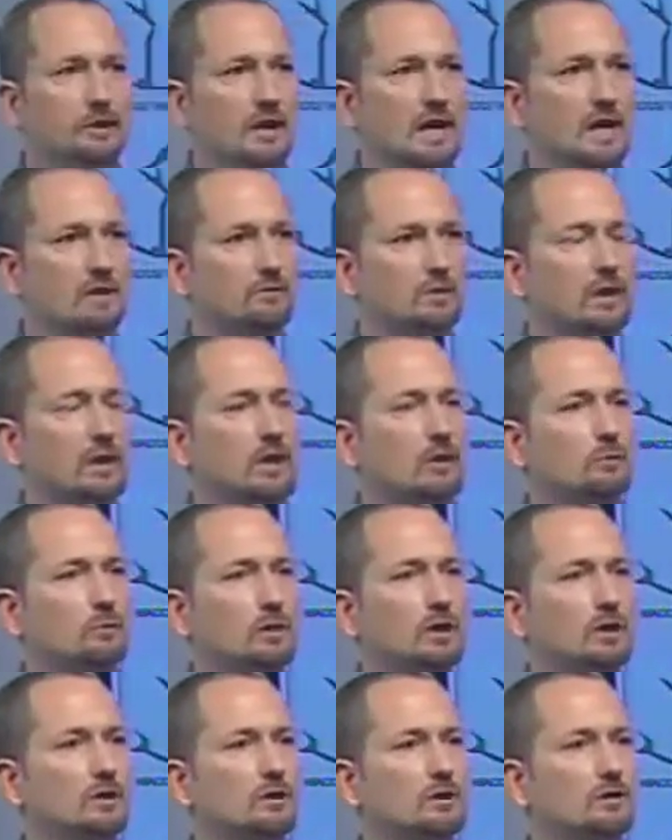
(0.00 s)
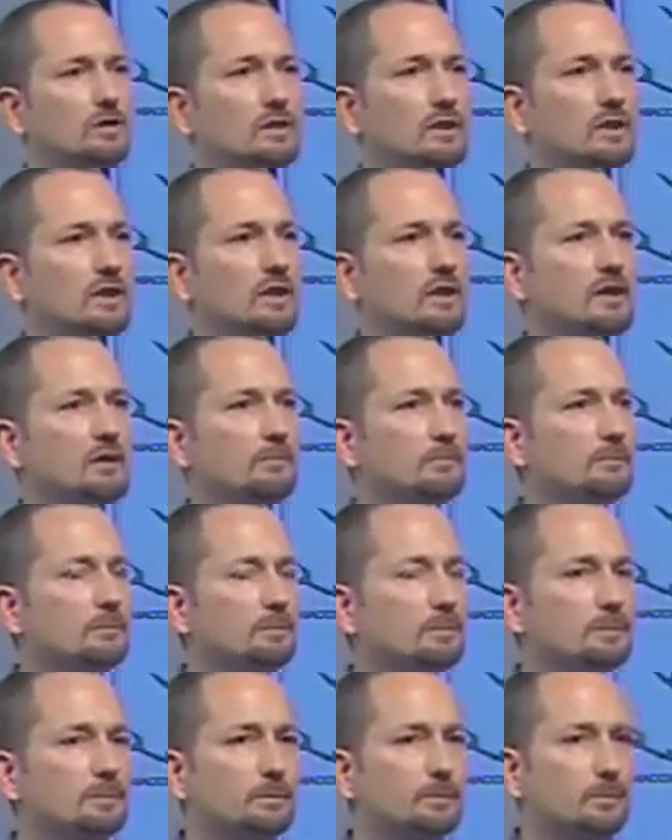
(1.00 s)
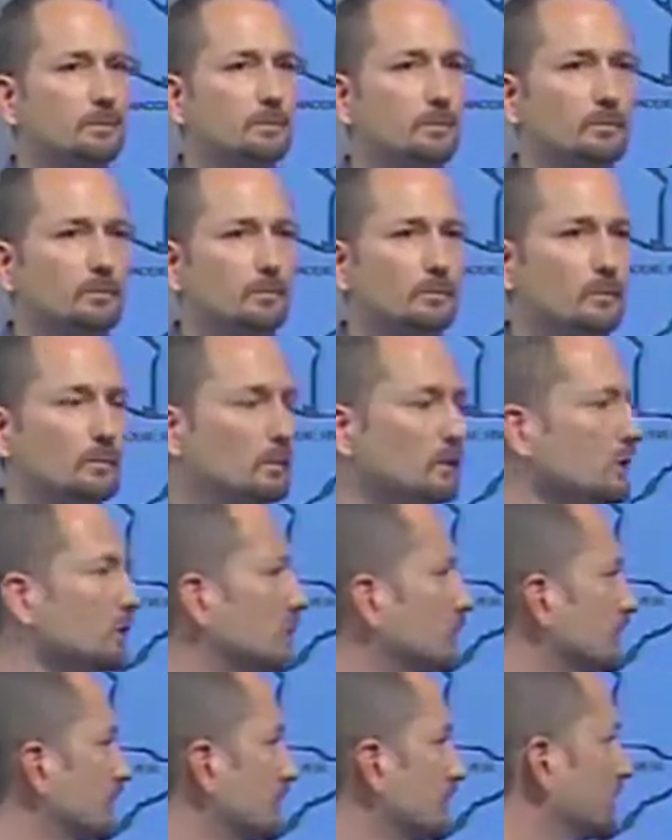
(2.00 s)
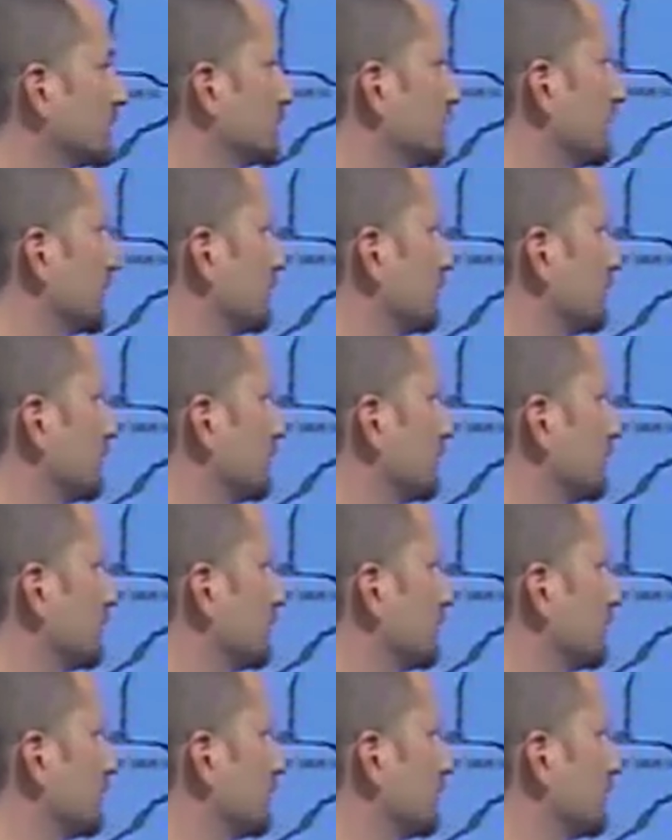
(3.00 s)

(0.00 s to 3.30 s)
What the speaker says: that have a lot of wells that this system